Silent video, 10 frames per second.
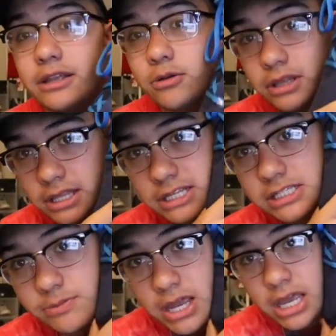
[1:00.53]
literally
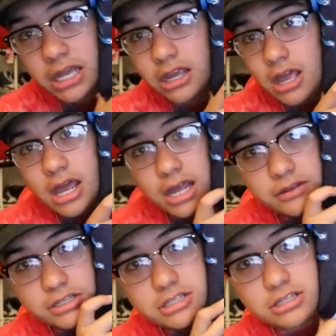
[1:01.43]
this is my head
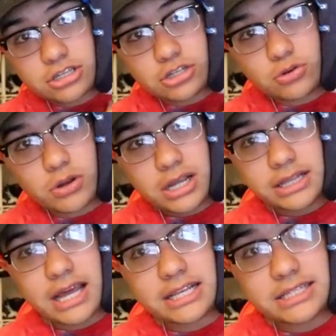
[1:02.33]
and this is the shoe.
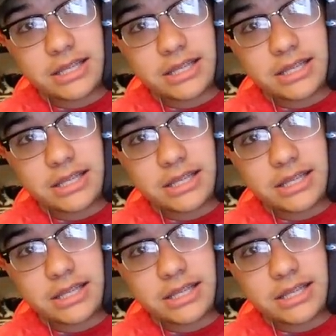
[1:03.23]
That is